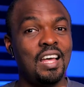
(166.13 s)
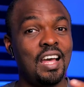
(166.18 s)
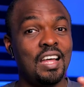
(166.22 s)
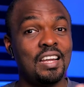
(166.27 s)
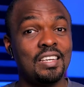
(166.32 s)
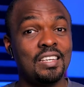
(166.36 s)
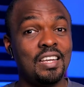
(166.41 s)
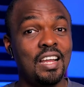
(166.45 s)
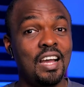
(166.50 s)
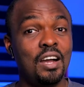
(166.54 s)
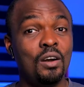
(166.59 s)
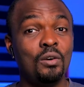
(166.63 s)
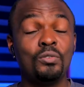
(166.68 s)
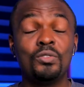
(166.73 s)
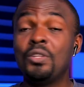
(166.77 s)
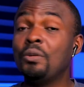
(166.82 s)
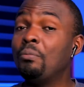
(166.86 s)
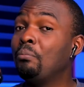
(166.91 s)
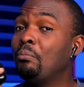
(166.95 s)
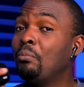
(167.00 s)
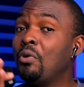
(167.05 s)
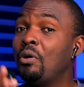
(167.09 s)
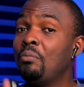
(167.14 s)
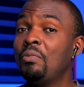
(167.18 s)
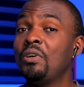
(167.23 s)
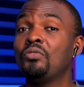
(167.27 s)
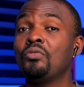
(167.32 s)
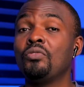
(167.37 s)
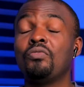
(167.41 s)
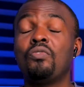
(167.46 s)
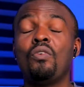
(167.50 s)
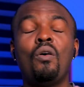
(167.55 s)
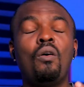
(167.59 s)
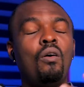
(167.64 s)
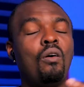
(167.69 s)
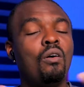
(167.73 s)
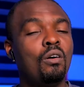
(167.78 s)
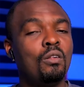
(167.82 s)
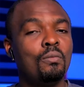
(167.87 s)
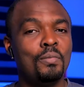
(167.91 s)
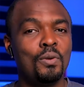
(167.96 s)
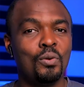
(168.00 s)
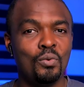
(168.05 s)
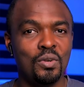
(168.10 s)
And now the moment we've
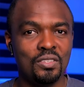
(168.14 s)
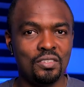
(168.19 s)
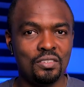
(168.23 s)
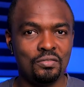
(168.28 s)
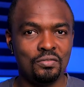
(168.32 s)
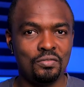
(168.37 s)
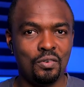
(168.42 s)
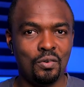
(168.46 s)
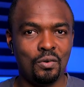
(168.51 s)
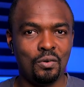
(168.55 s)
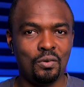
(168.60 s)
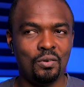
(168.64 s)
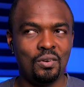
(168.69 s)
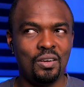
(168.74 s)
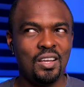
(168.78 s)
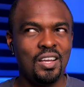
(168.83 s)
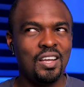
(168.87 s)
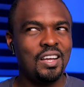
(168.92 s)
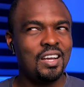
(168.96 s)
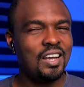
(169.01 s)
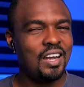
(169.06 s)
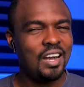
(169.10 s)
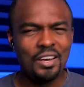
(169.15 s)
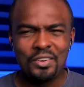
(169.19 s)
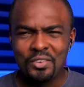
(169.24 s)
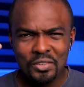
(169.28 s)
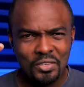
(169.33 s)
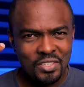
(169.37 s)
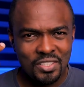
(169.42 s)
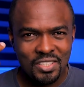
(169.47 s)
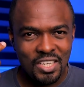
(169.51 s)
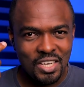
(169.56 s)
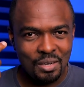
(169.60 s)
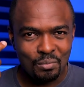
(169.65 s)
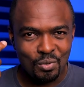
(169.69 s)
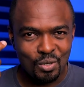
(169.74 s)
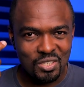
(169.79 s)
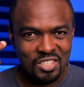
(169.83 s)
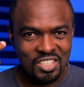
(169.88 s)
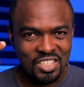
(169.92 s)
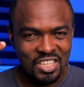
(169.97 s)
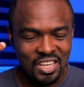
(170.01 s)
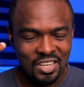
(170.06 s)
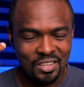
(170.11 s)
all been waiting for. How do these earbuds
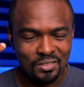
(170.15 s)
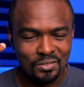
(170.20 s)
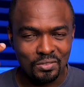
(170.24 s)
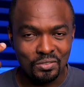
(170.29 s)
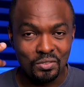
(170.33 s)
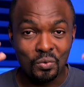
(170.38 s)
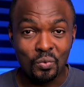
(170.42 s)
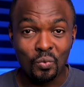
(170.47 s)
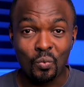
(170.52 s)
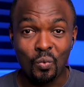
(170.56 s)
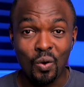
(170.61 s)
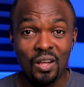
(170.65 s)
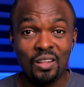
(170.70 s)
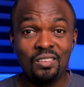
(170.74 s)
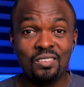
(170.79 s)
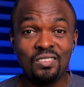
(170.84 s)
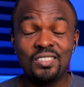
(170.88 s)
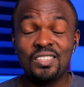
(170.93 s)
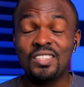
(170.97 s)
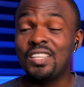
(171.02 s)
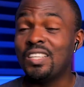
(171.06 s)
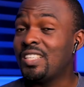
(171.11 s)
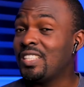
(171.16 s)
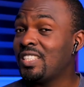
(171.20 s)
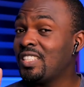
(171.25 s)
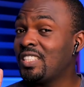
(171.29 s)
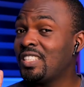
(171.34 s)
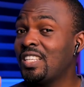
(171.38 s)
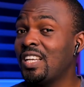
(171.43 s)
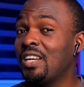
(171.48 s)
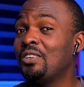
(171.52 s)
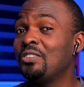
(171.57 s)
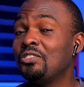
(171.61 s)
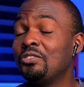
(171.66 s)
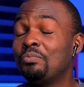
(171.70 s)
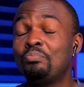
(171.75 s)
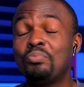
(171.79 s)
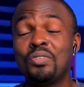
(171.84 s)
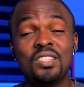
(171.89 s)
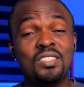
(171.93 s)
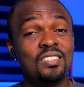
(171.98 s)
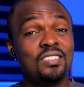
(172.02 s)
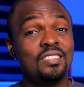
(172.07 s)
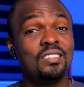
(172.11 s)
sound? Well, they sound
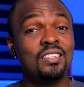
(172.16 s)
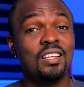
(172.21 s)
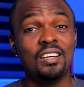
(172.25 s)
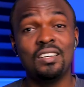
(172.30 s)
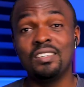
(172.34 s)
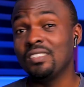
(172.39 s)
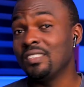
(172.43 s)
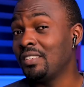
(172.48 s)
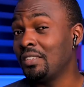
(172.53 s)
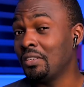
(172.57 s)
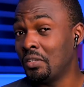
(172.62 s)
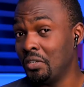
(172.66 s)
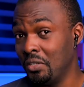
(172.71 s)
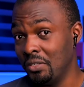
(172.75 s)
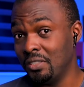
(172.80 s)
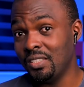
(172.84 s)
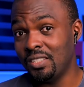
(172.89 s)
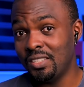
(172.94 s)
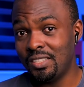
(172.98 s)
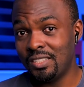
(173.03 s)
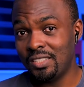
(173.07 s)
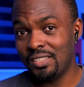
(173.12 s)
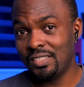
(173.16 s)
pretty darn good.